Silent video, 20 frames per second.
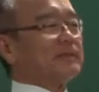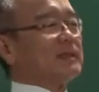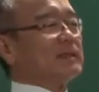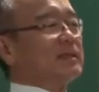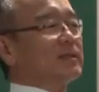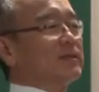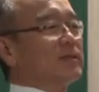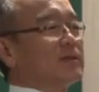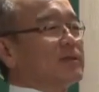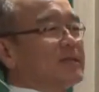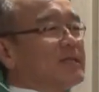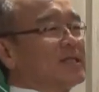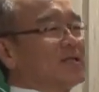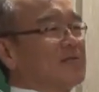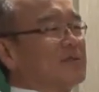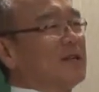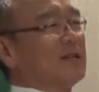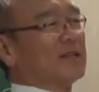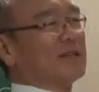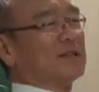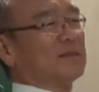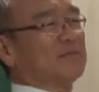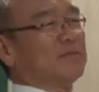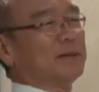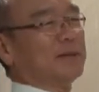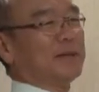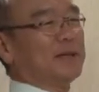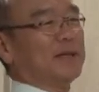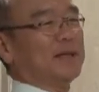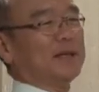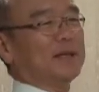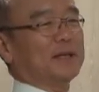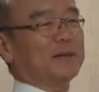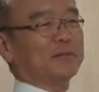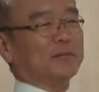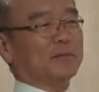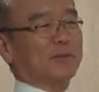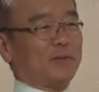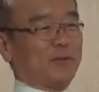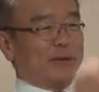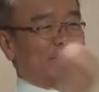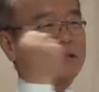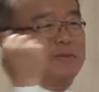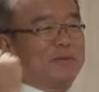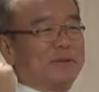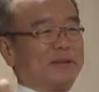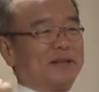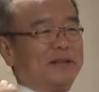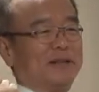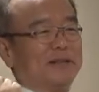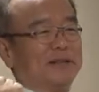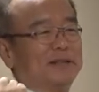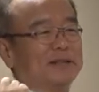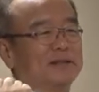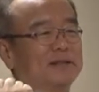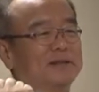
So Sungwon and company, whatever.